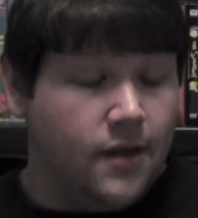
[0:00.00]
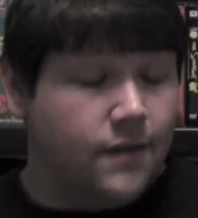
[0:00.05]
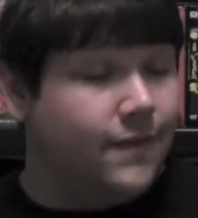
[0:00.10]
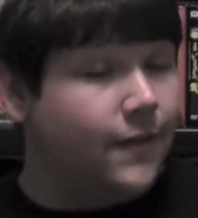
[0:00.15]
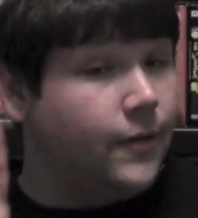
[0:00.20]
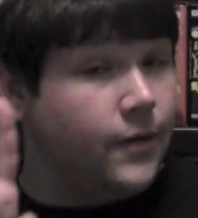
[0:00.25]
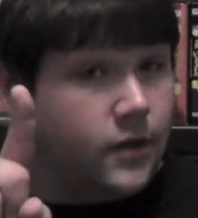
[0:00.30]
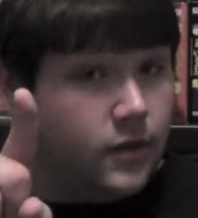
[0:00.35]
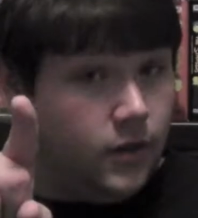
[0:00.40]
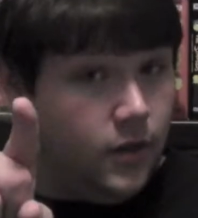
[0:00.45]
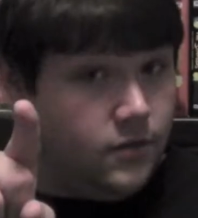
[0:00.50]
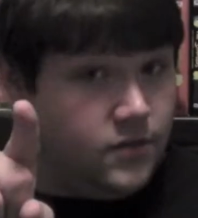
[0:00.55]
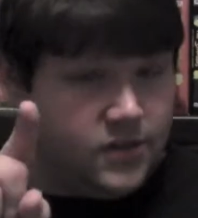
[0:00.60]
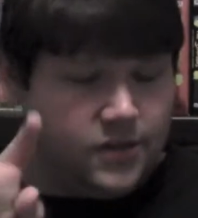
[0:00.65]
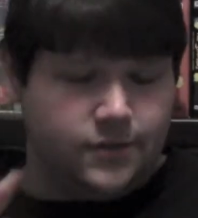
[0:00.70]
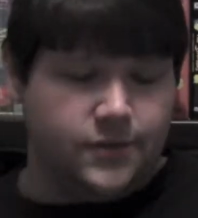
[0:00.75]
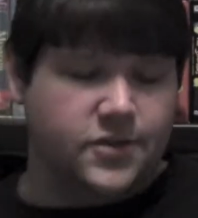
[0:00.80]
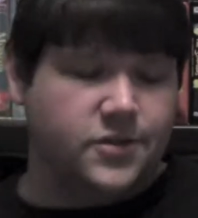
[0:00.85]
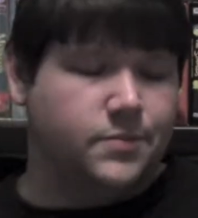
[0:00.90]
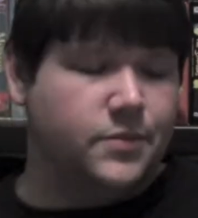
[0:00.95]
Very close
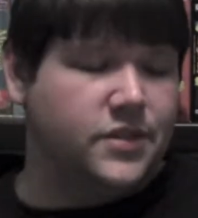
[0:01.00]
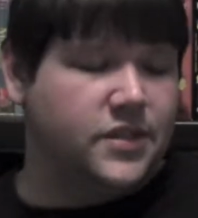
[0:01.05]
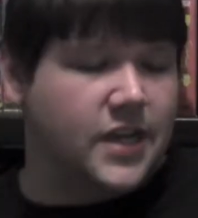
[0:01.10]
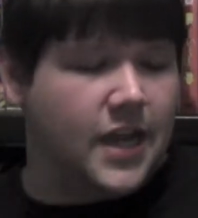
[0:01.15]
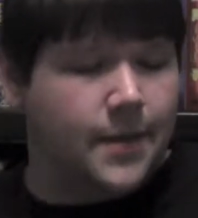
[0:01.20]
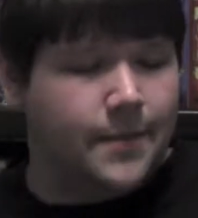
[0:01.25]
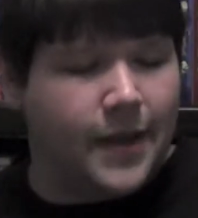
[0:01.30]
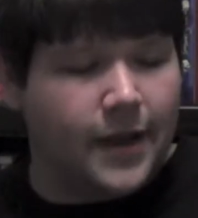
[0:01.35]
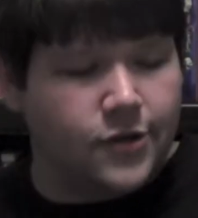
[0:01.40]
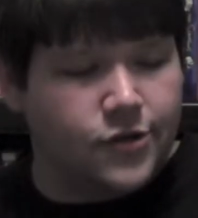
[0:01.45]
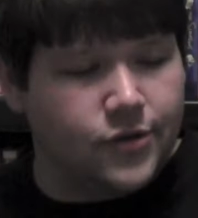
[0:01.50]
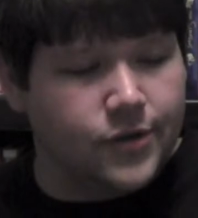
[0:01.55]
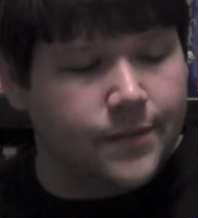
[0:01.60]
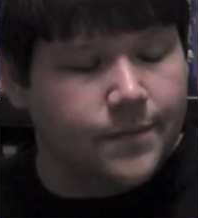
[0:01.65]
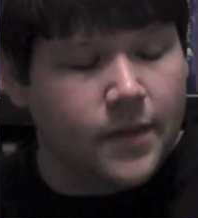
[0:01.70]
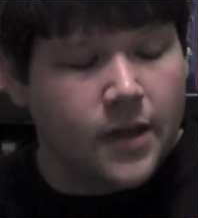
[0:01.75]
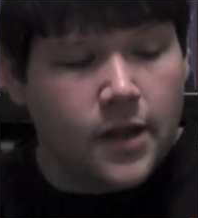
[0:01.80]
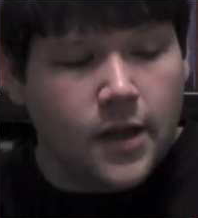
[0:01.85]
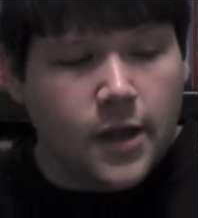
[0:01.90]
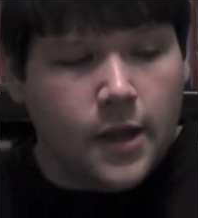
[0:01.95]
to Christmas time, actually.